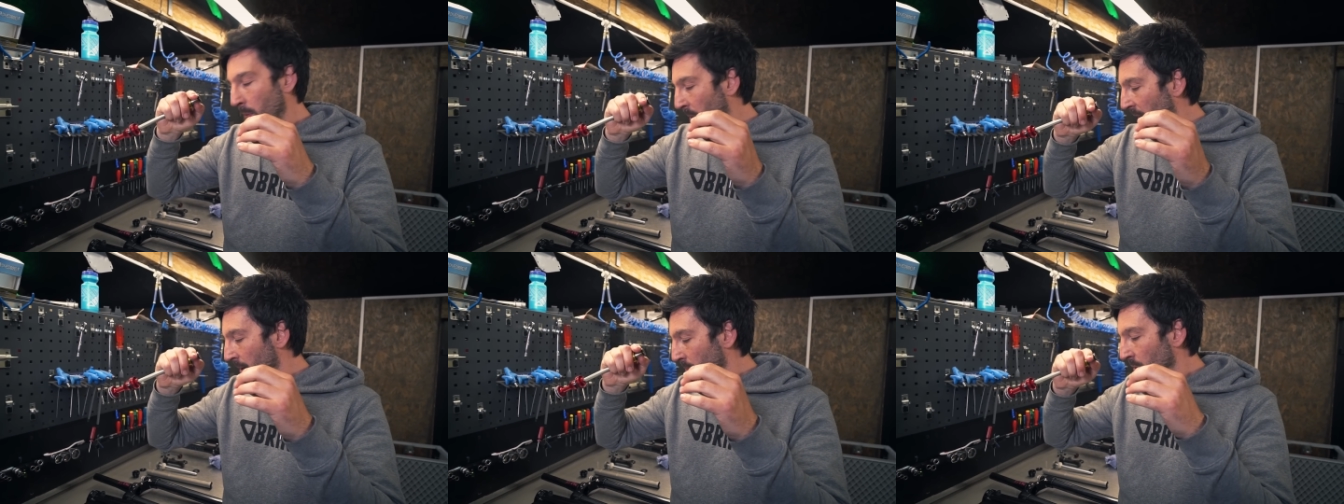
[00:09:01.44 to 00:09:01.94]

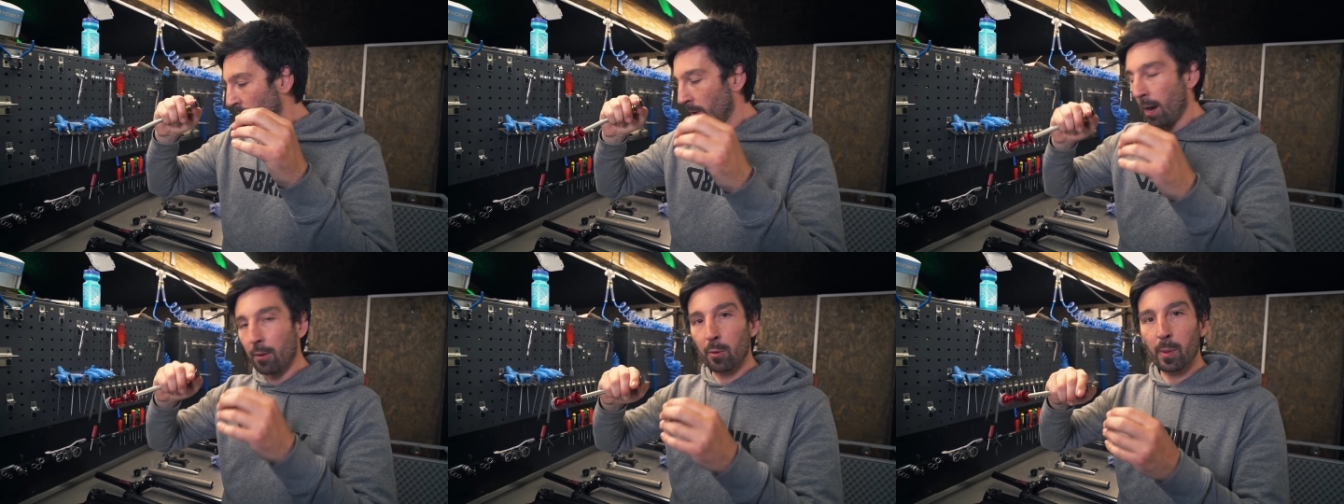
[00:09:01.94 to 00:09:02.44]
bit, move
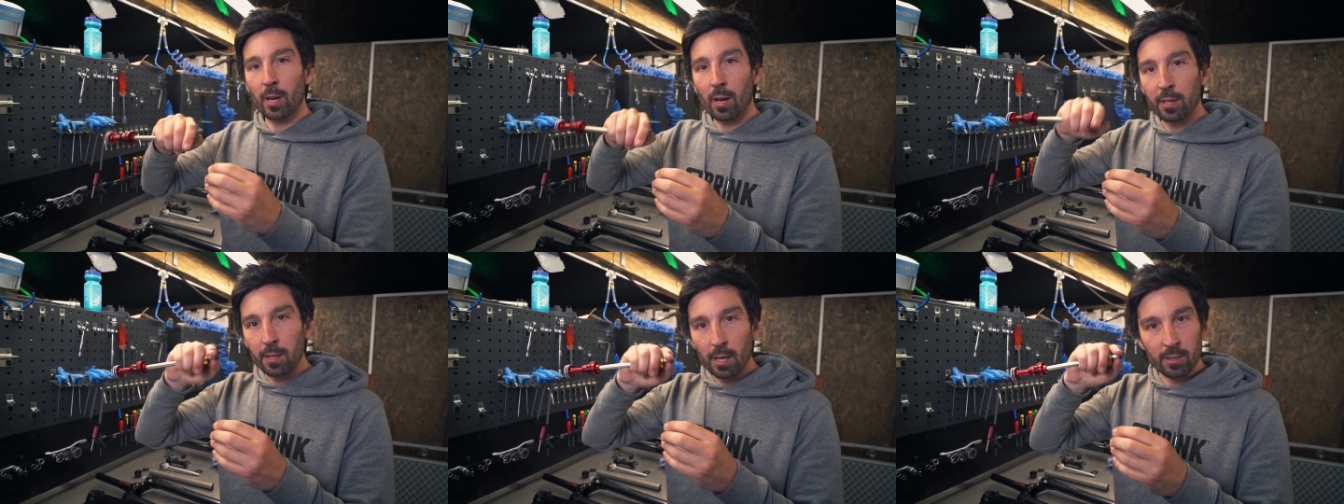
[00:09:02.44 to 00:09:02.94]
around a bit
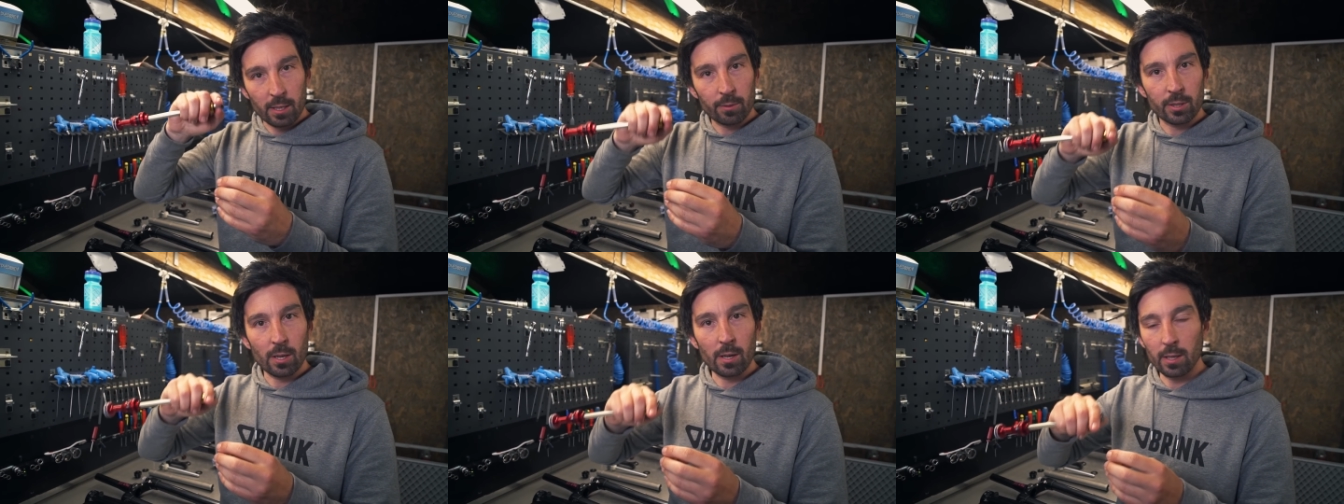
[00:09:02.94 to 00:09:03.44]
under those
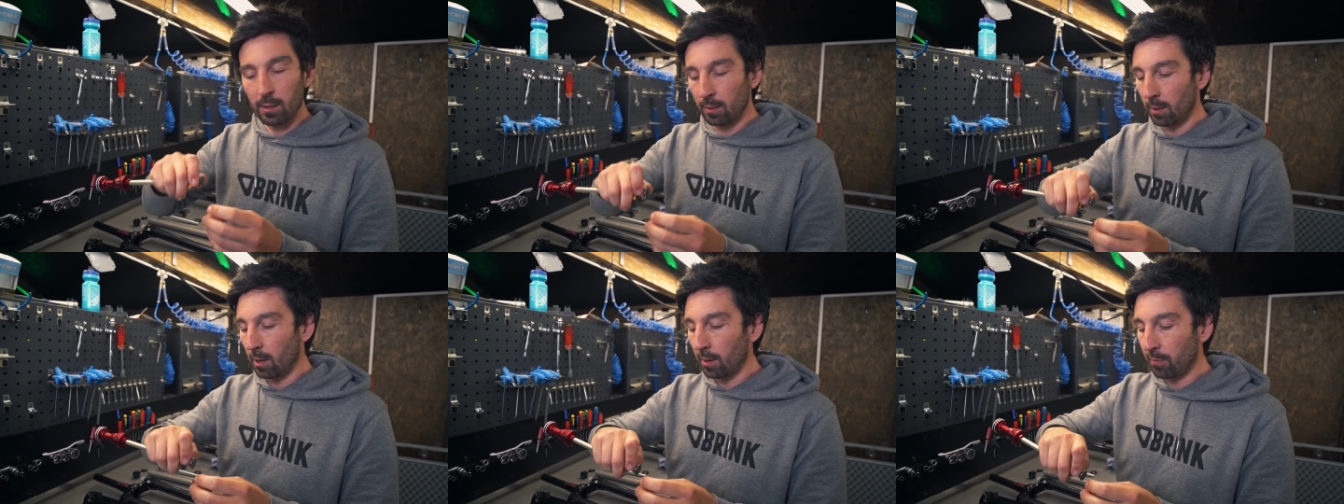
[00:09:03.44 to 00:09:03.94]
little tiny
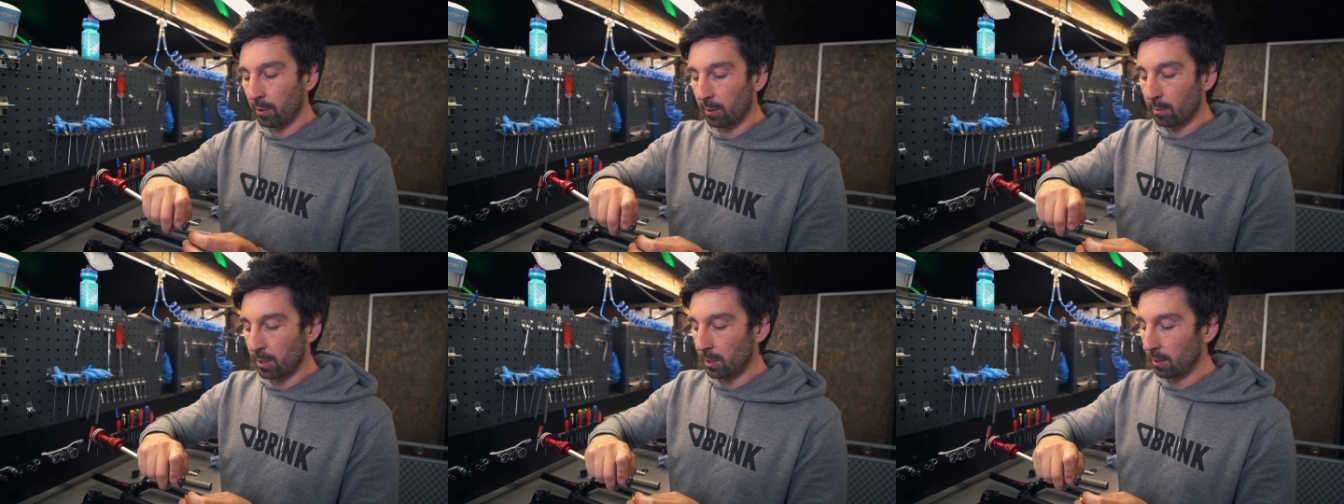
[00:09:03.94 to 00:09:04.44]
high
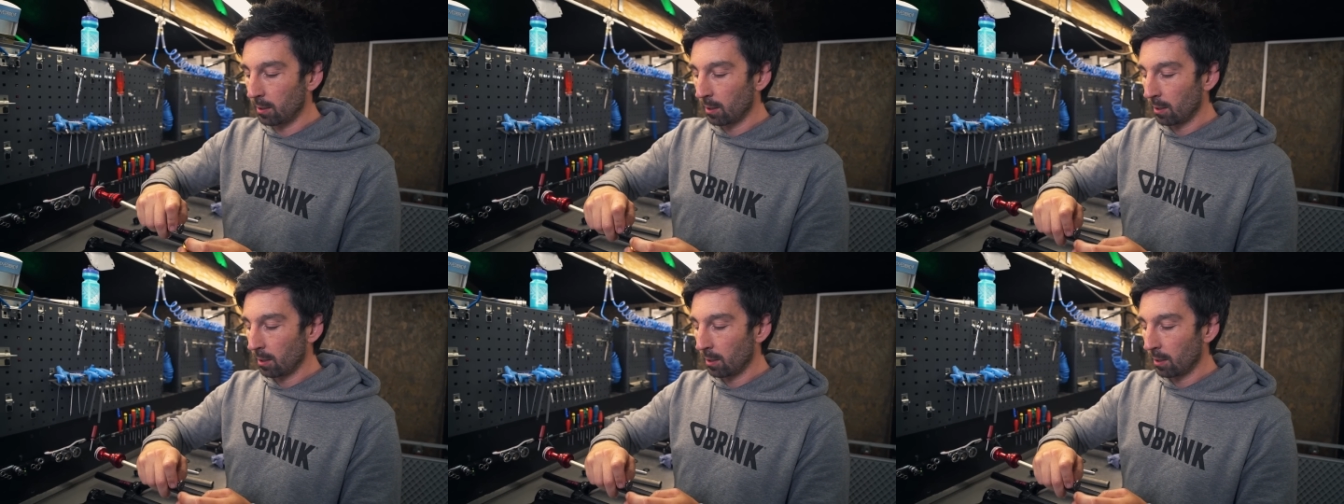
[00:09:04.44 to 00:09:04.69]
frequency